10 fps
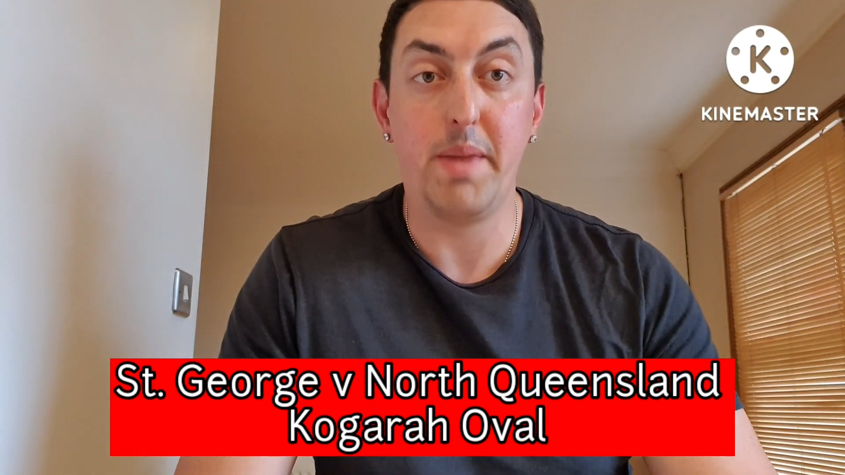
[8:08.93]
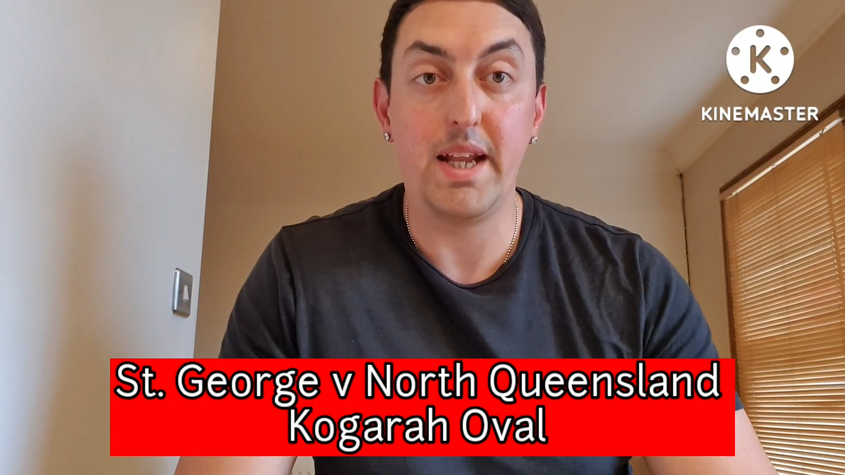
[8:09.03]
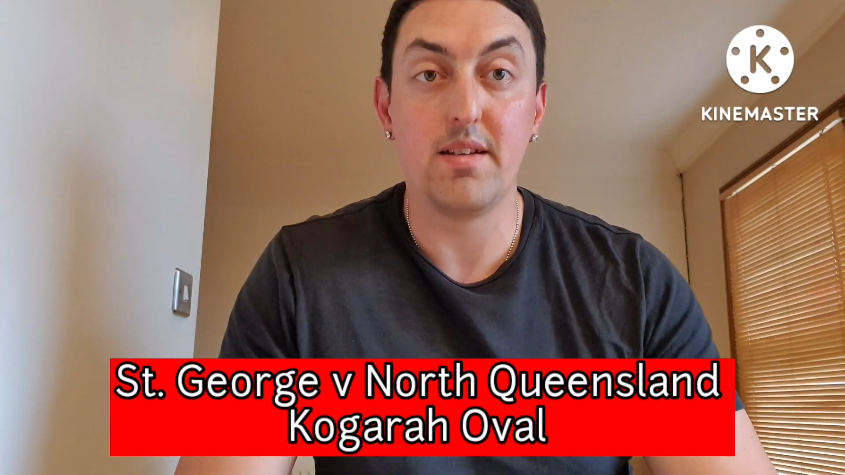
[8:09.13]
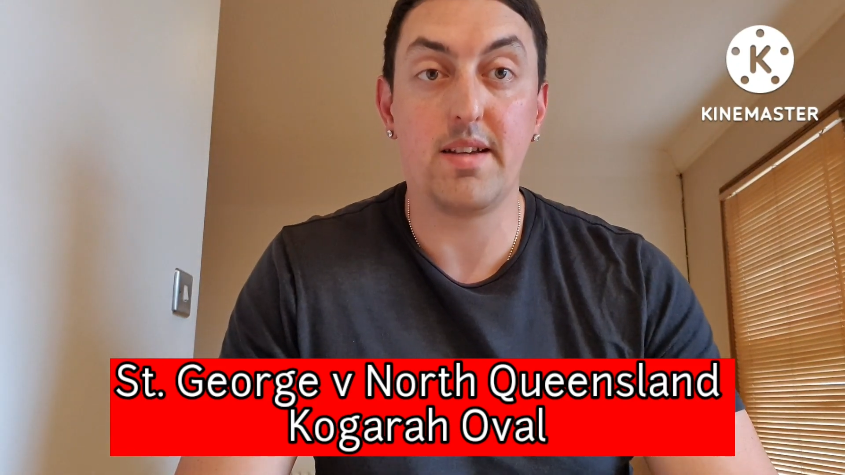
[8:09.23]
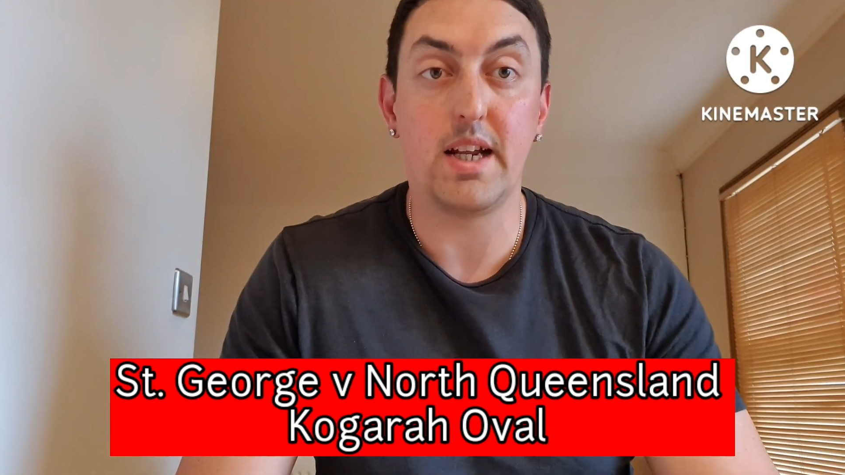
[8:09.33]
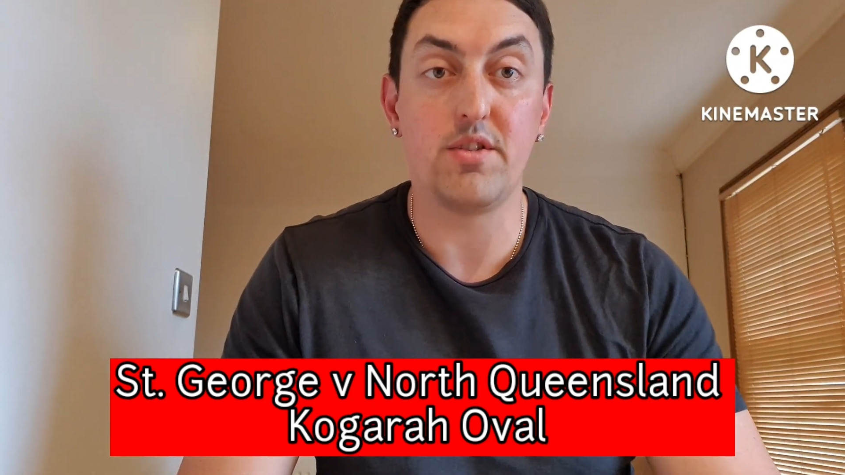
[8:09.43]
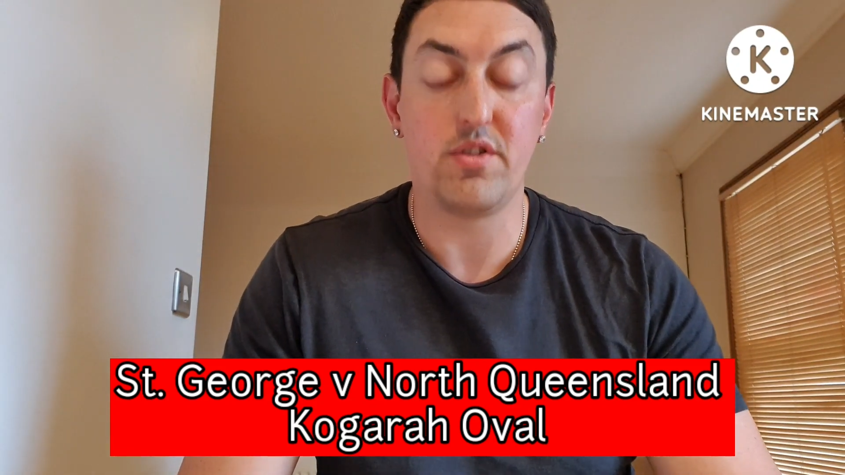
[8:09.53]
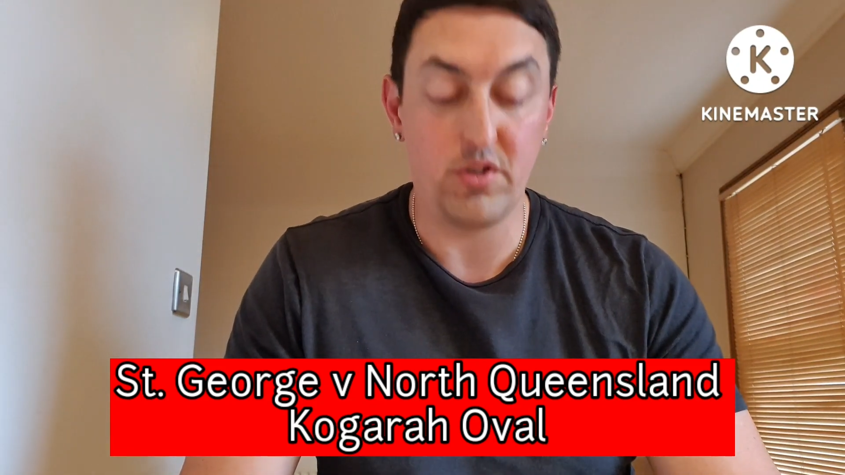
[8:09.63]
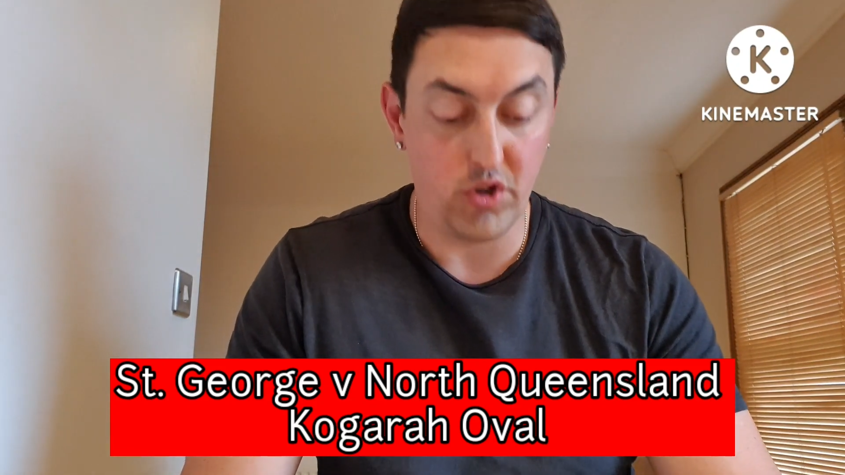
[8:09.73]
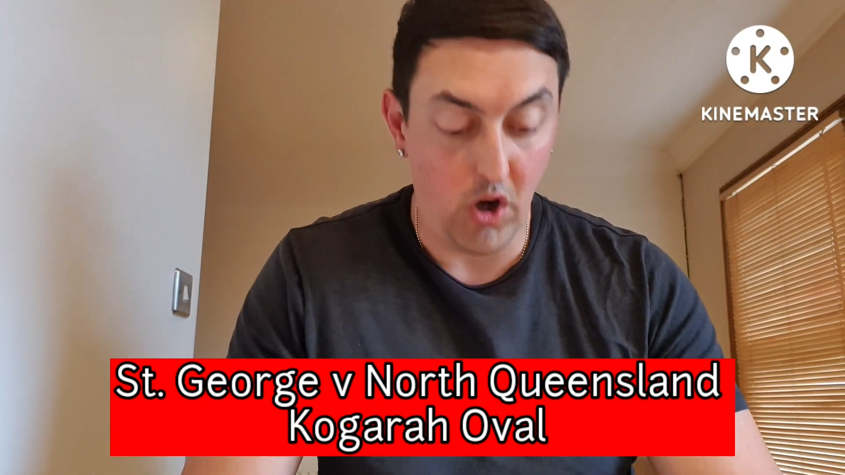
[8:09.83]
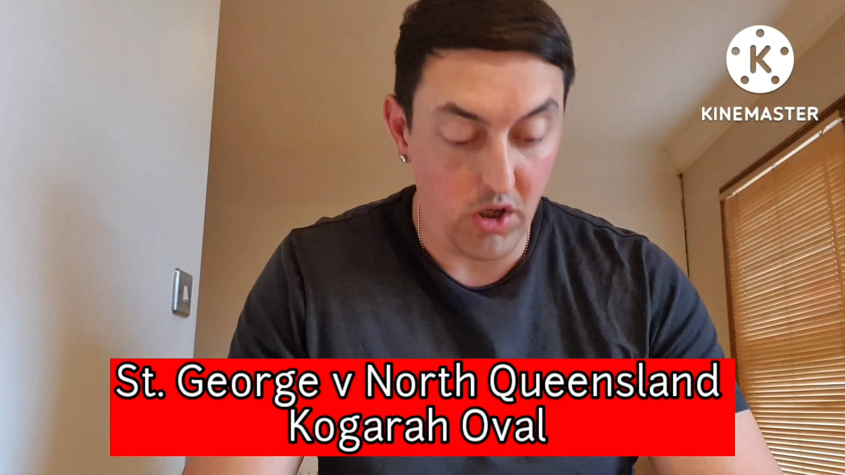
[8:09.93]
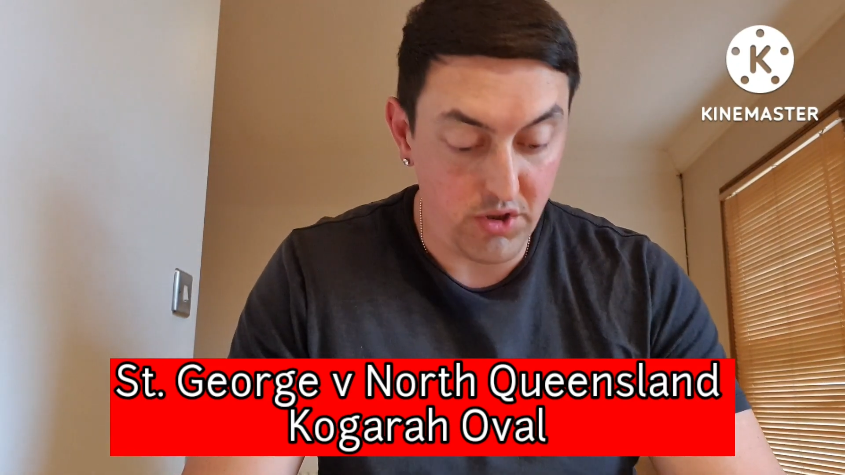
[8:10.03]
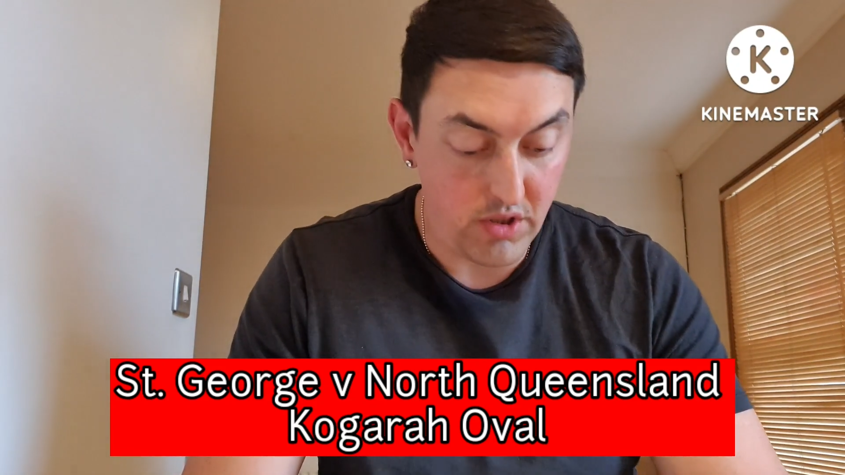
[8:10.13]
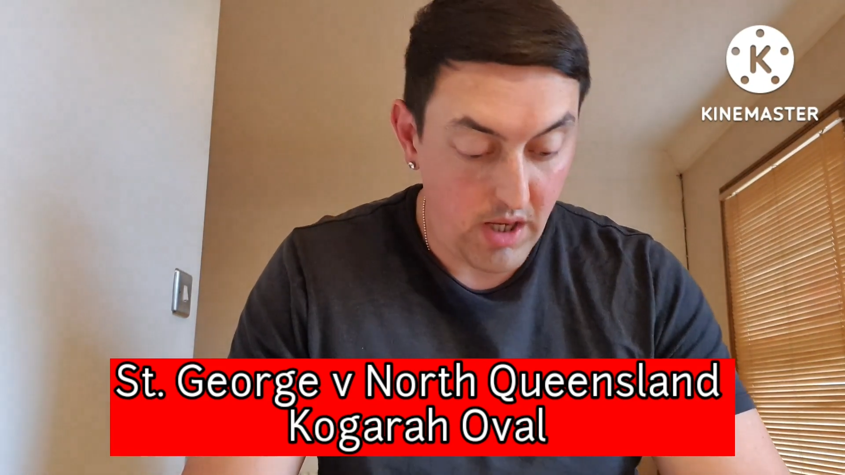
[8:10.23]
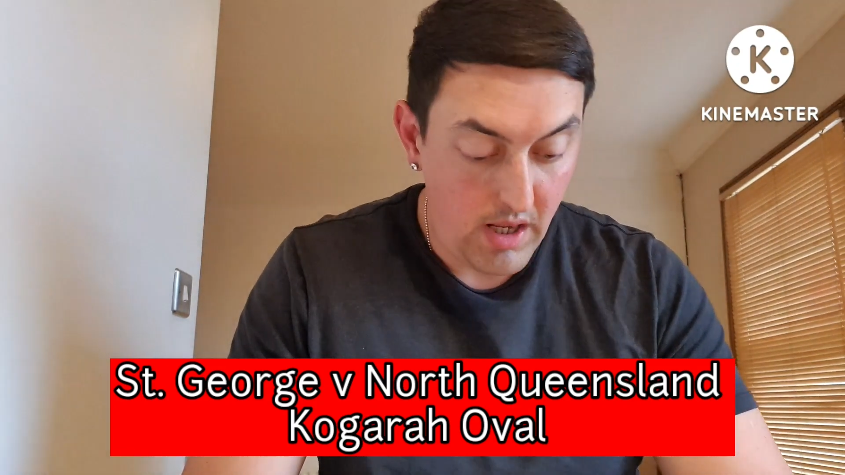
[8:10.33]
meetings against St George.